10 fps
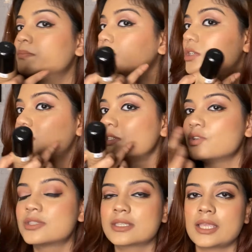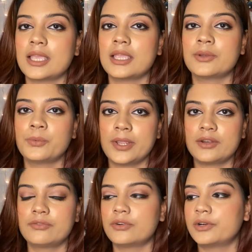put it in your skin, wait
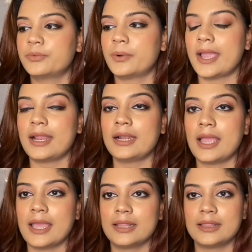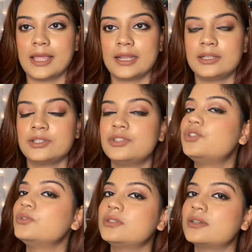for a while, and then
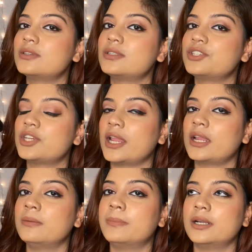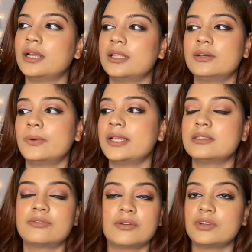choose your shade. But otherwise
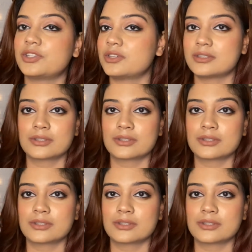the foundation is